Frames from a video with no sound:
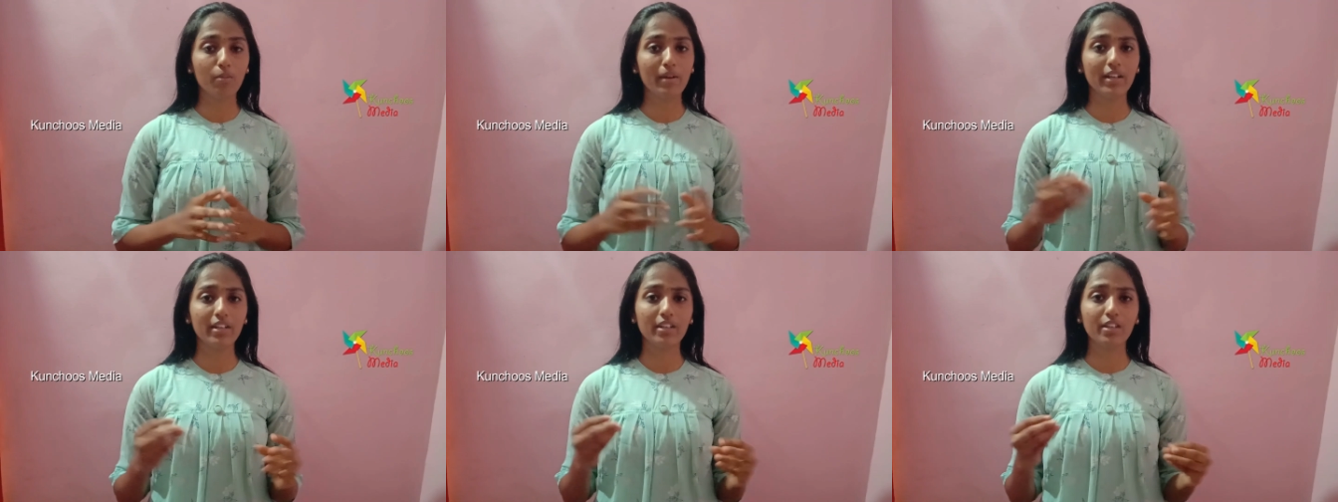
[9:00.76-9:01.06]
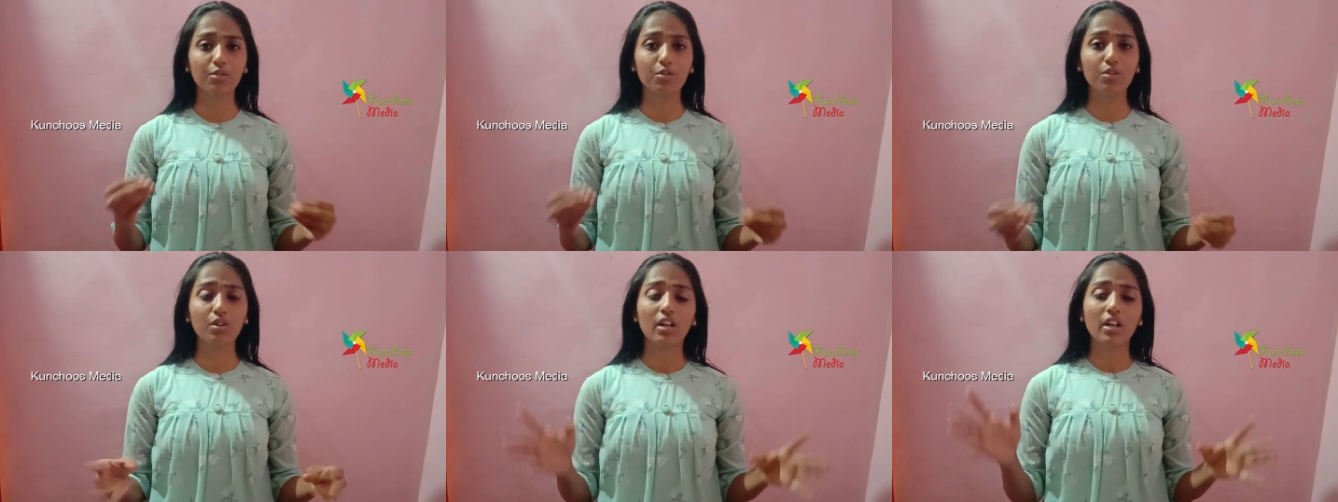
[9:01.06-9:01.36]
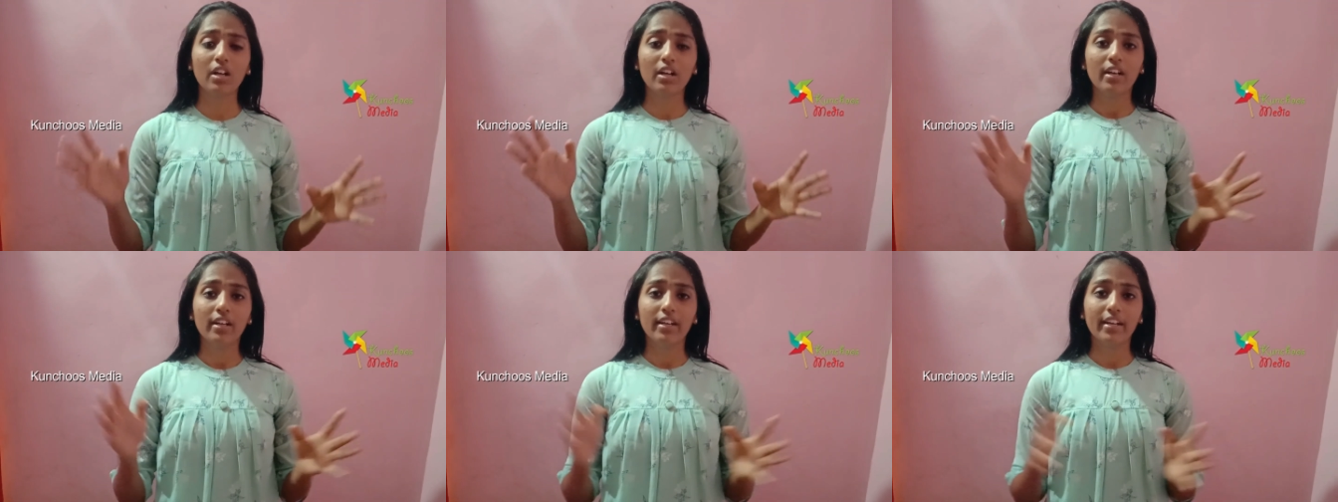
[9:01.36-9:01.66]
and
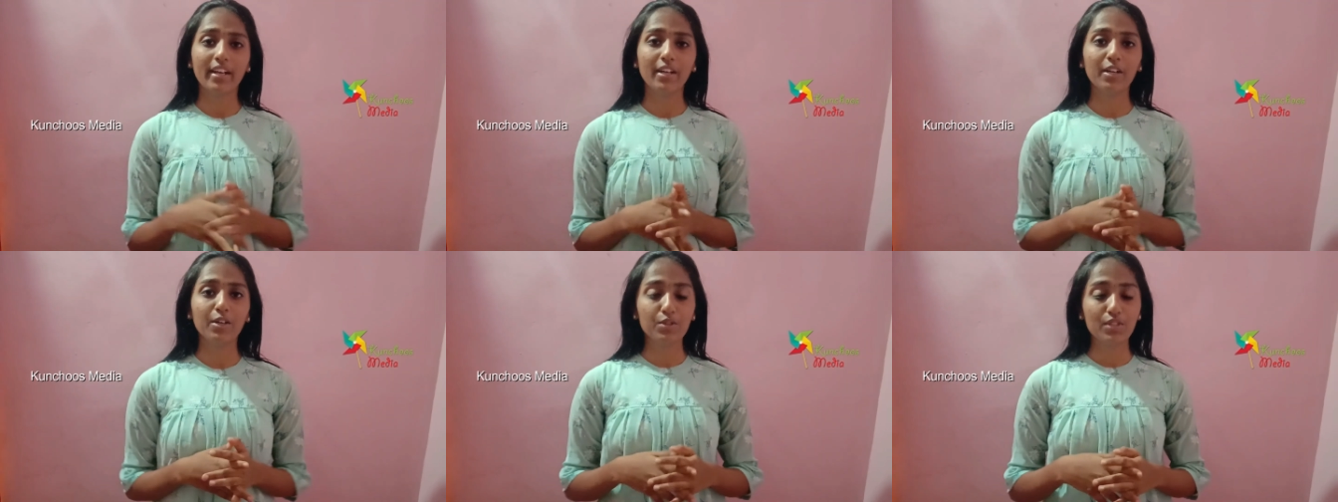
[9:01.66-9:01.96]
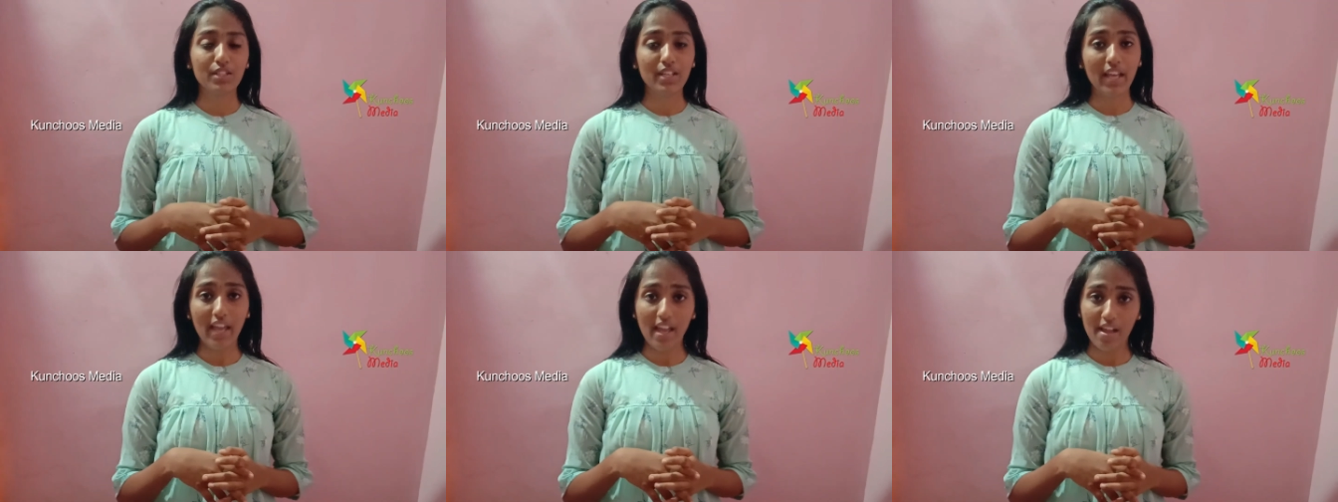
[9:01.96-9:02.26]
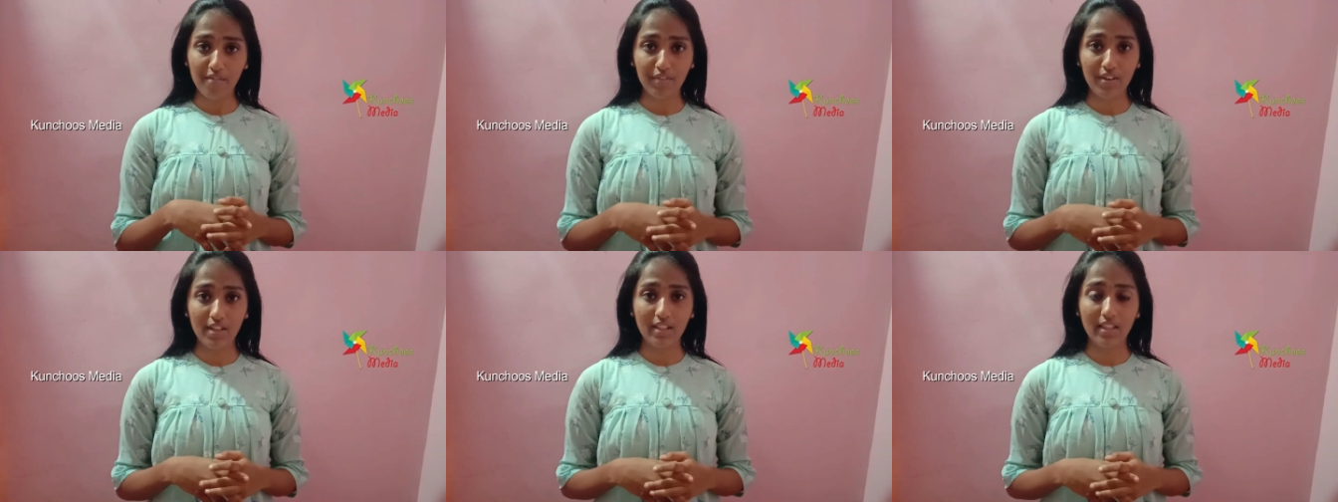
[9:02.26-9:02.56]
you tend to say
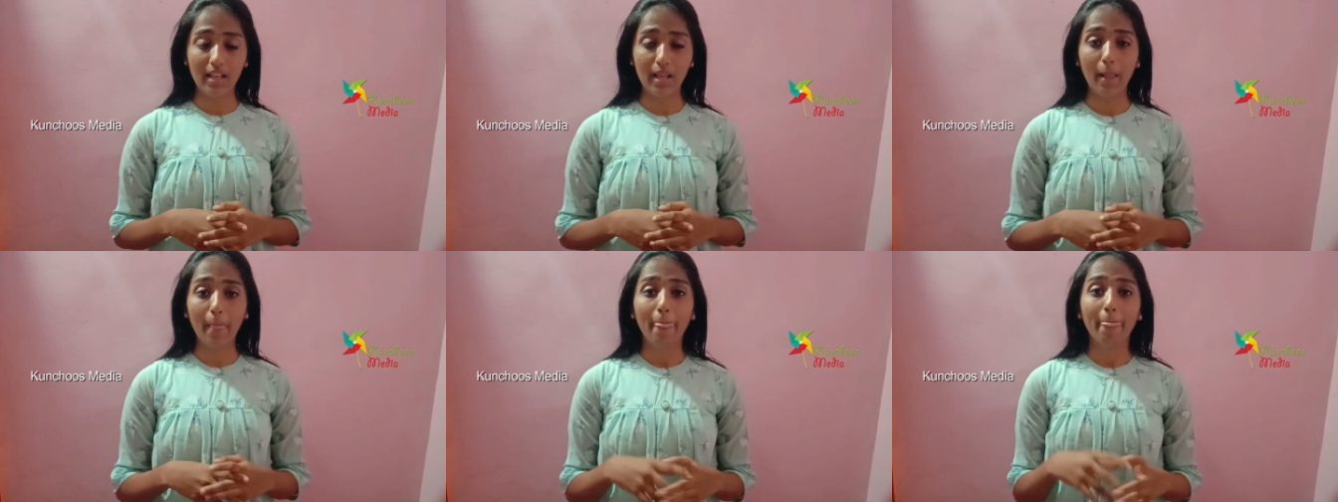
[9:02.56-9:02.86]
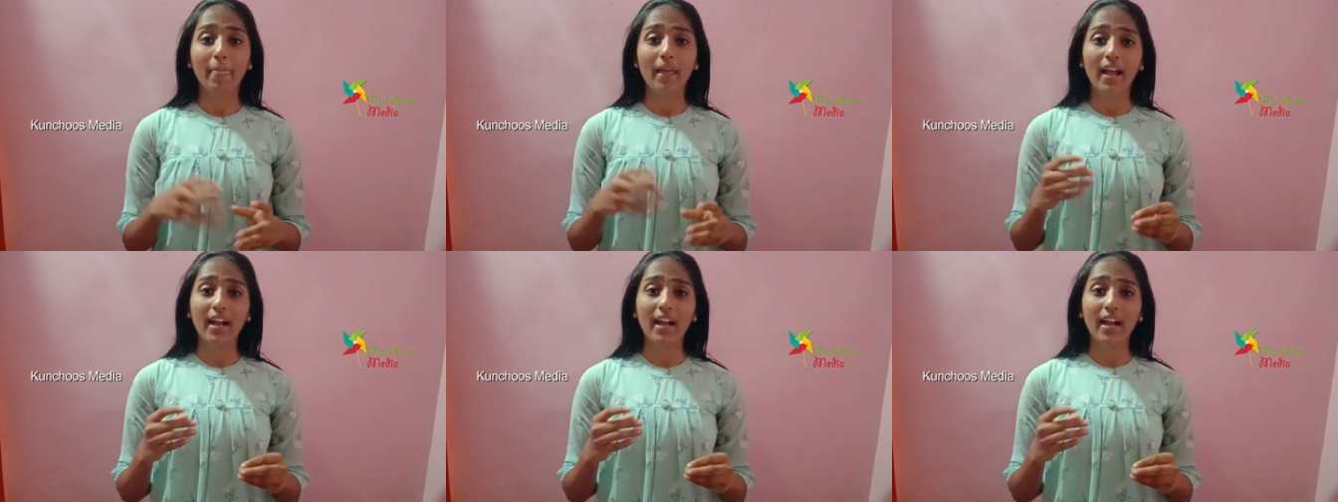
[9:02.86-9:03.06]
everything.